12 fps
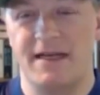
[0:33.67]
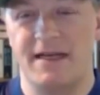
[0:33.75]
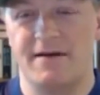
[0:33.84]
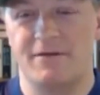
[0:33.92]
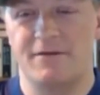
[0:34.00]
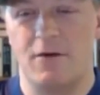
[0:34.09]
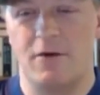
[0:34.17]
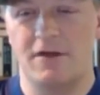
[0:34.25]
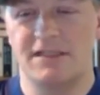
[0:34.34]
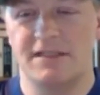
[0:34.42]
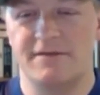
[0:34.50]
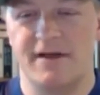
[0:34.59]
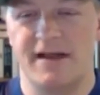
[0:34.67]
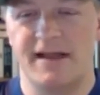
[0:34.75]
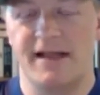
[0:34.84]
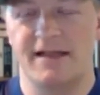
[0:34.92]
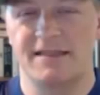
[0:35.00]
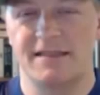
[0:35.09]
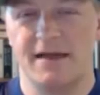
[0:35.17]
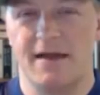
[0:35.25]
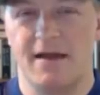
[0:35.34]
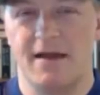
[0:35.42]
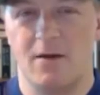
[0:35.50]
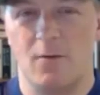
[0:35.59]
And, of course, the Vikings,
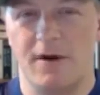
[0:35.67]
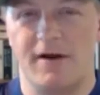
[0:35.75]
one